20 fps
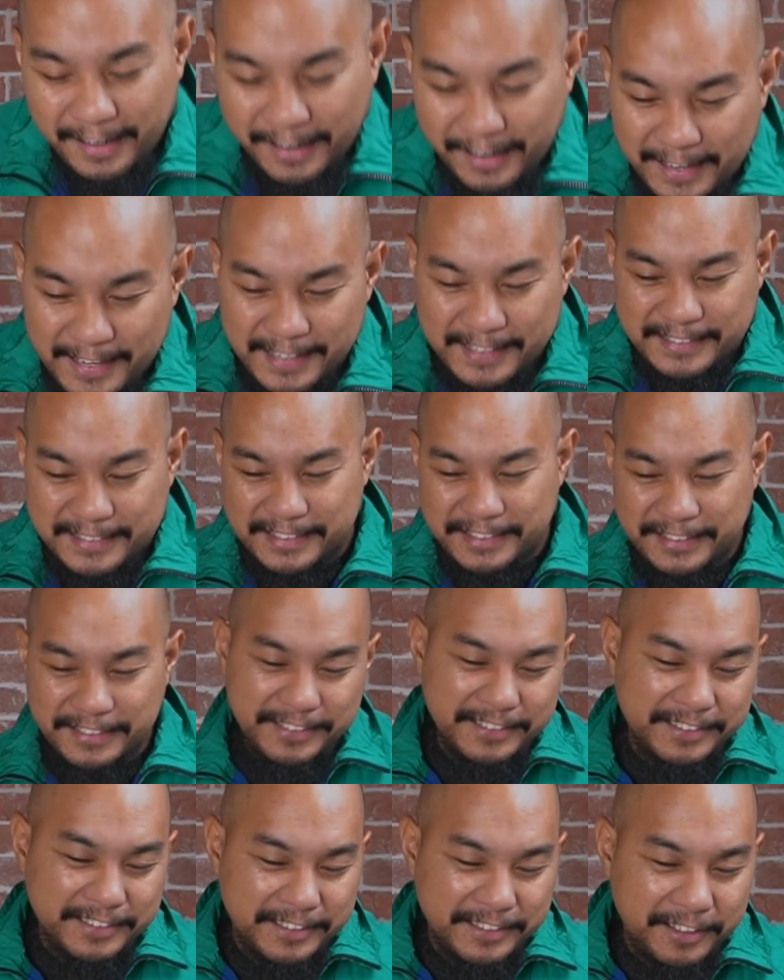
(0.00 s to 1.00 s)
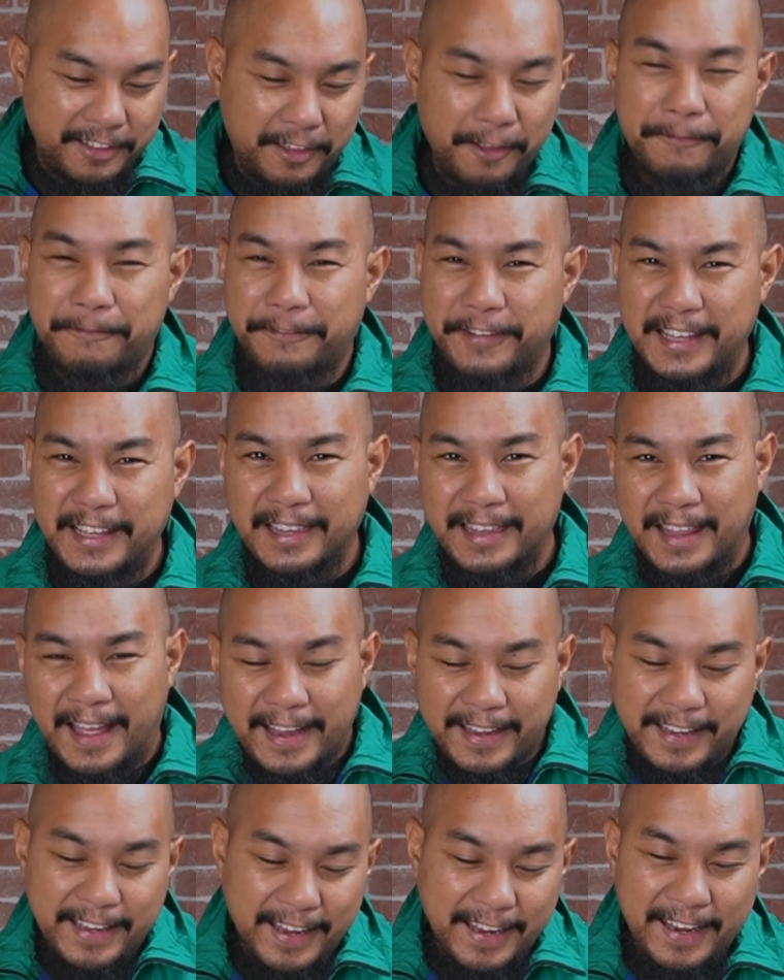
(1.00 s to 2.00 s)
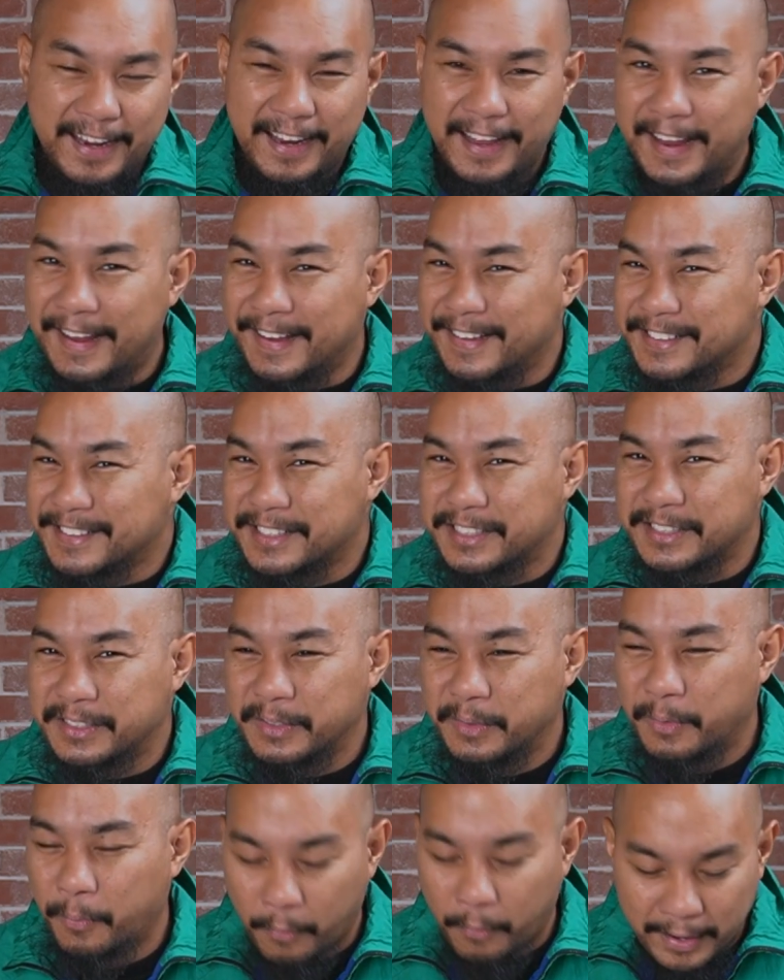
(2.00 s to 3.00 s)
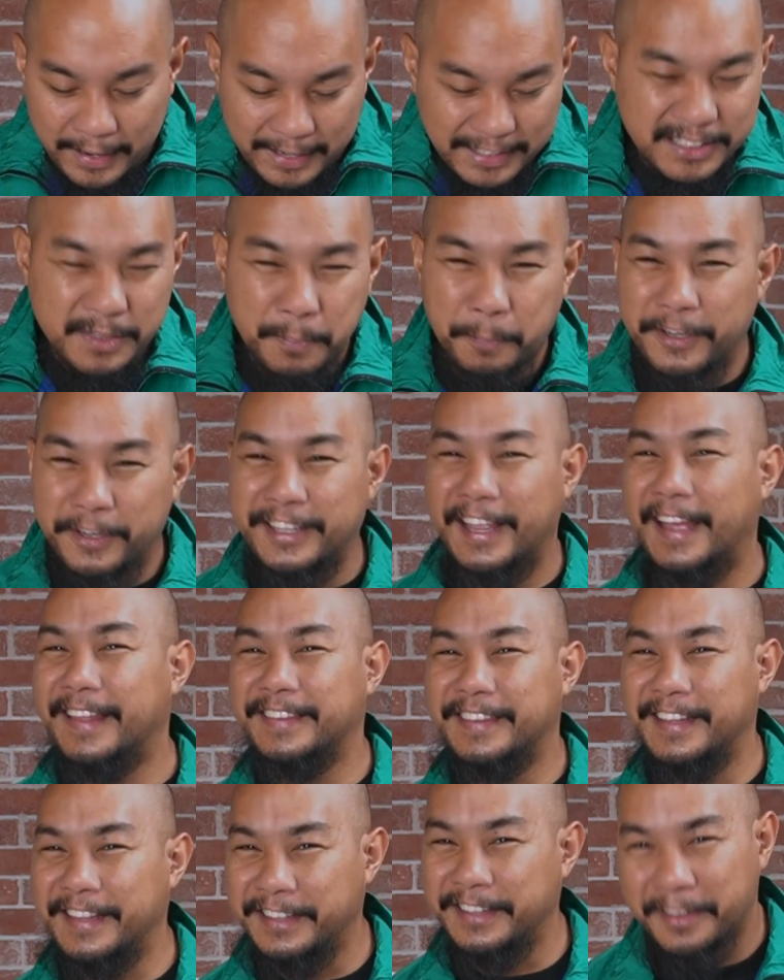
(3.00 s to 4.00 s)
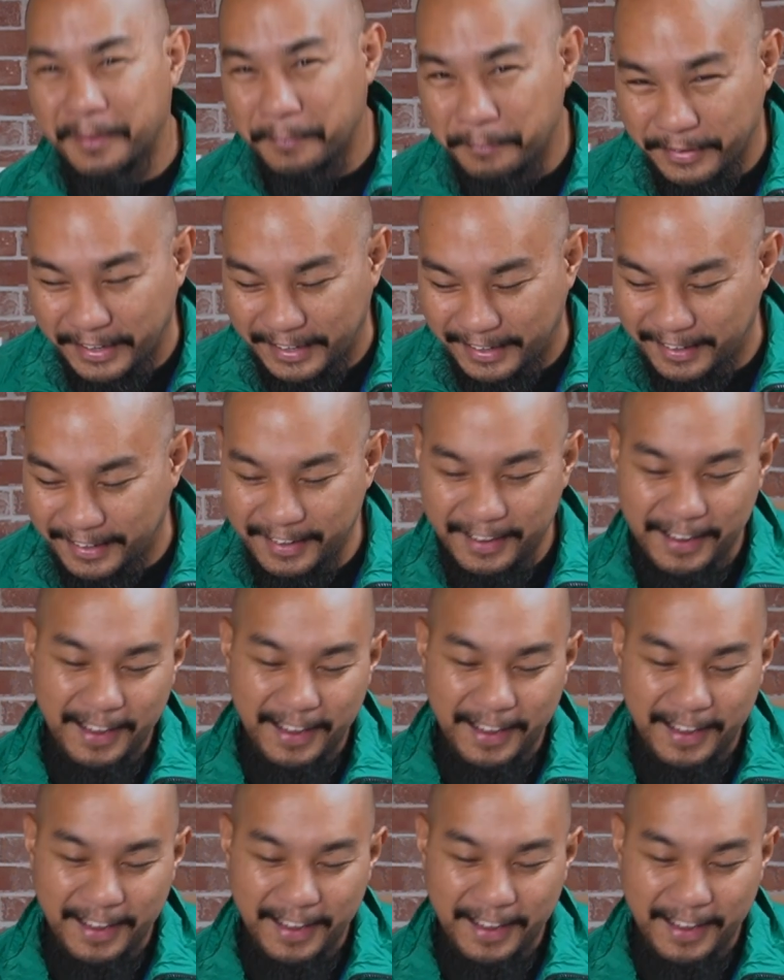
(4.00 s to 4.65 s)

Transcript: is to feel like it is what it's pretending to be.